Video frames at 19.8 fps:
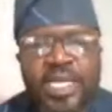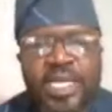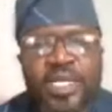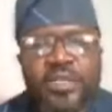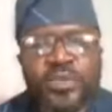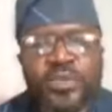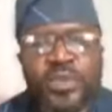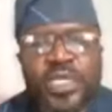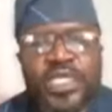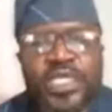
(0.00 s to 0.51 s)

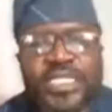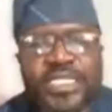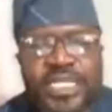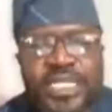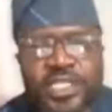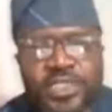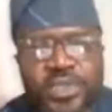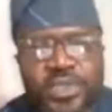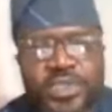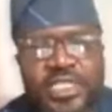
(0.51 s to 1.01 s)
and
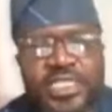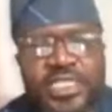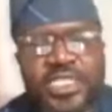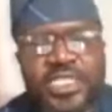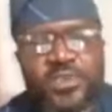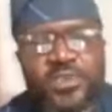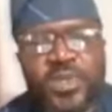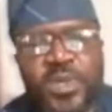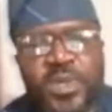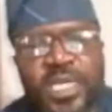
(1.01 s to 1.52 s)
during this
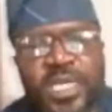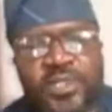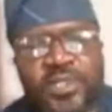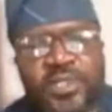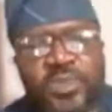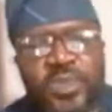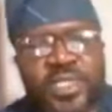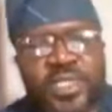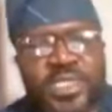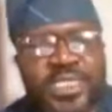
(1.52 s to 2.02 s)
session, this
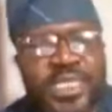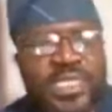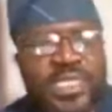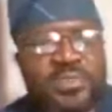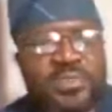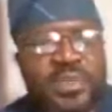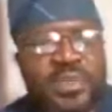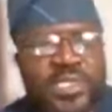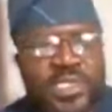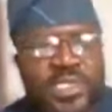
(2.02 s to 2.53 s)
is where we get
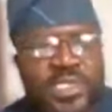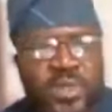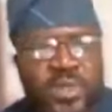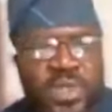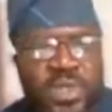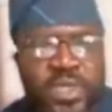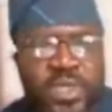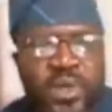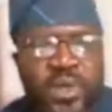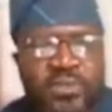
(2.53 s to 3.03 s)
to understand the
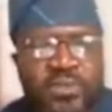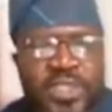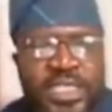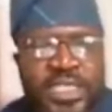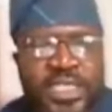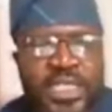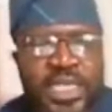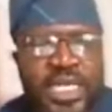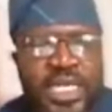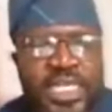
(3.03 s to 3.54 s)
business
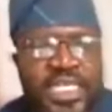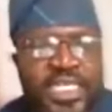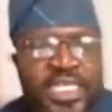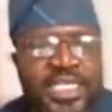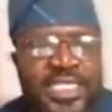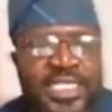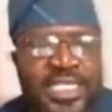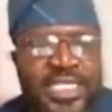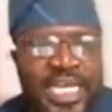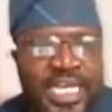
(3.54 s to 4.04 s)
model of
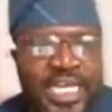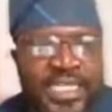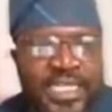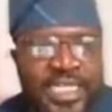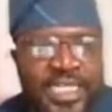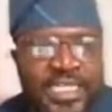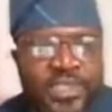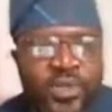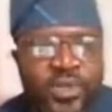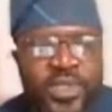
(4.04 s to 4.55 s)

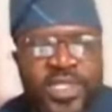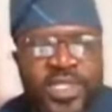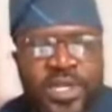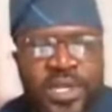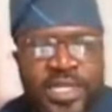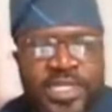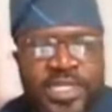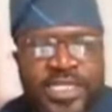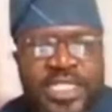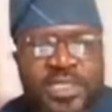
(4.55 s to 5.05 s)
either the
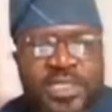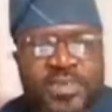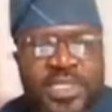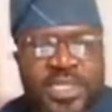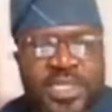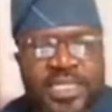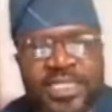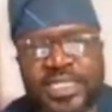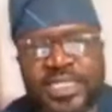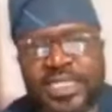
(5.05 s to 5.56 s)
ideas or the
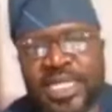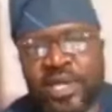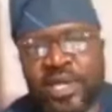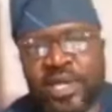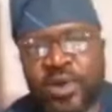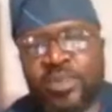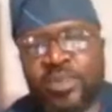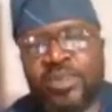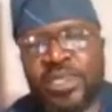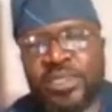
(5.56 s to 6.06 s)
early stage
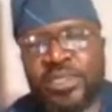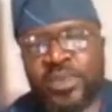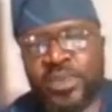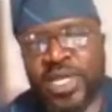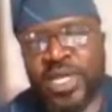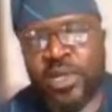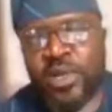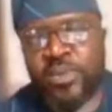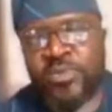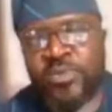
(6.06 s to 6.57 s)
businesses that
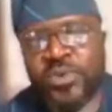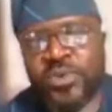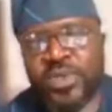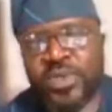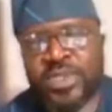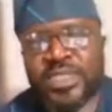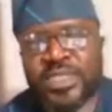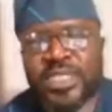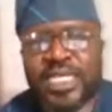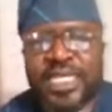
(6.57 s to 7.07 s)
come
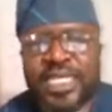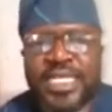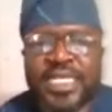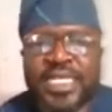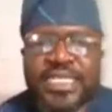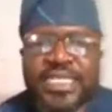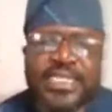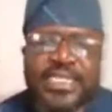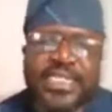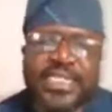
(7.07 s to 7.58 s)

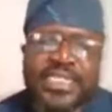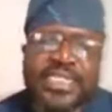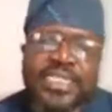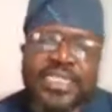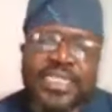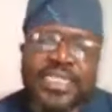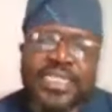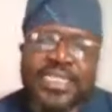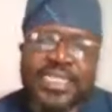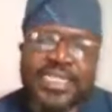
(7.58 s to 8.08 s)
to us.
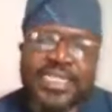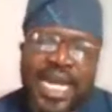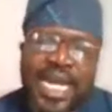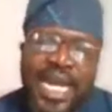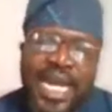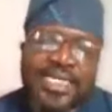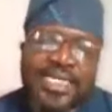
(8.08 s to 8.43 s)
This is